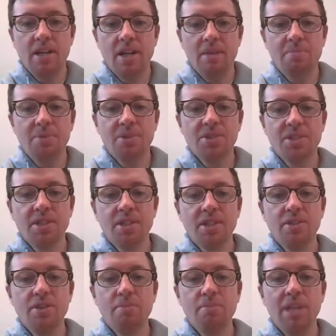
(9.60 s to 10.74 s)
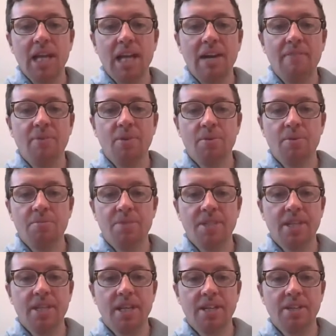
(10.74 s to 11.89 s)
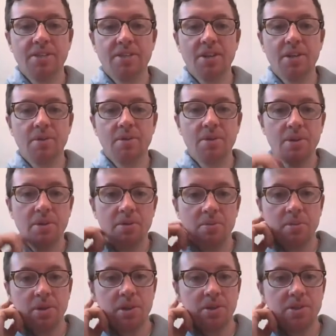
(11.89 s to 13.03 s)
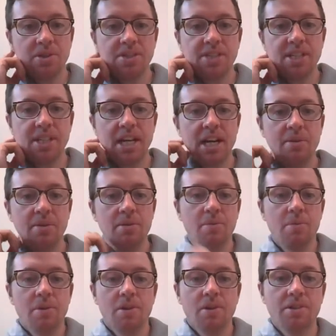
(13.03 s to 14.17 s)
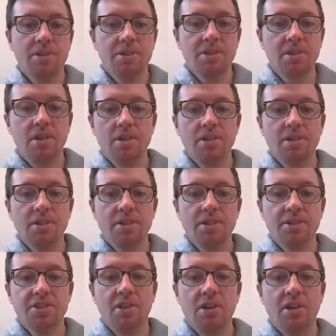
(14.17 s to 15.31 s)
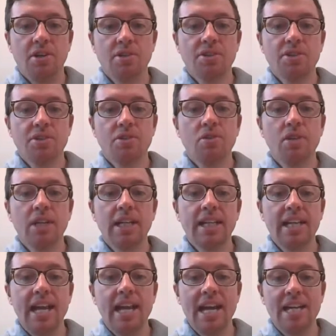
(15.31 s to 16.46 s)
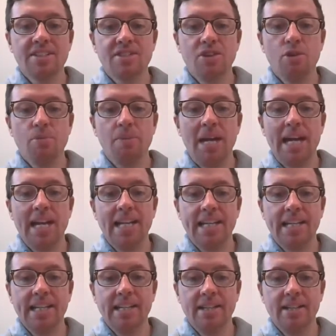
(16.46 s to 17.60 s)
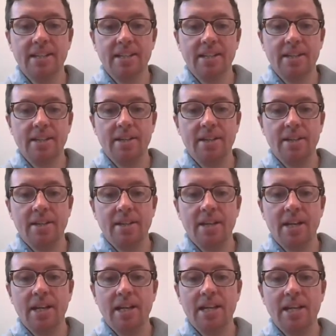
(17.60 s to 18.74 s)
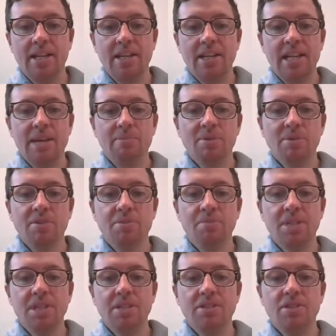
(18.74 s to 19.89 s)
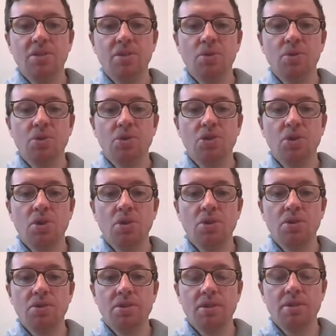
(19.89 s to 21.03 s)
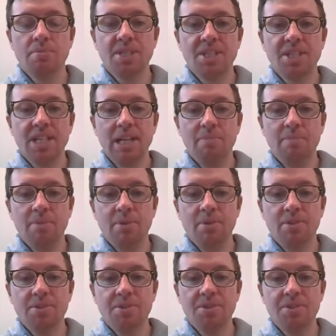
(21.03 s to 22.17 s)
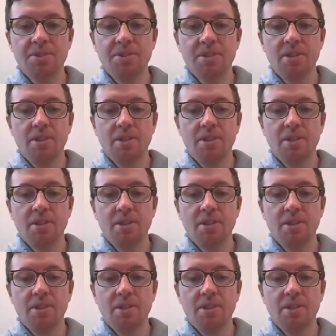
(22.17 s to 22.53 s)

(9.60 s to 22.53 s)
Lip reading: I'm using a new platform today, so we're going to see how it works. It's called Screencast-O-Matic, and it enables me to show you some examples